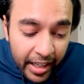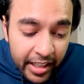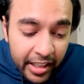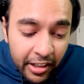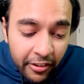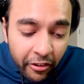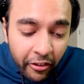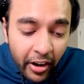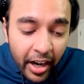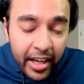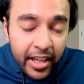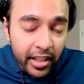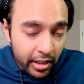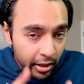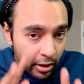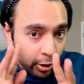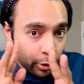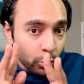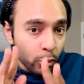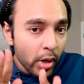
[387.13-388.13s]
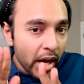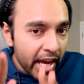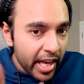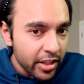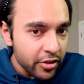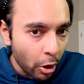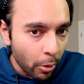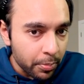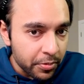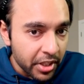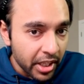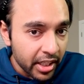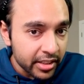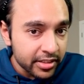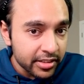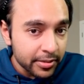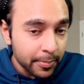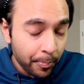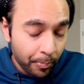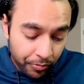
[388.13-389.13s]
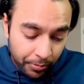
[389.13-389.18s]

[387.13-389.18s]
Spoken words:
defined two edge objects.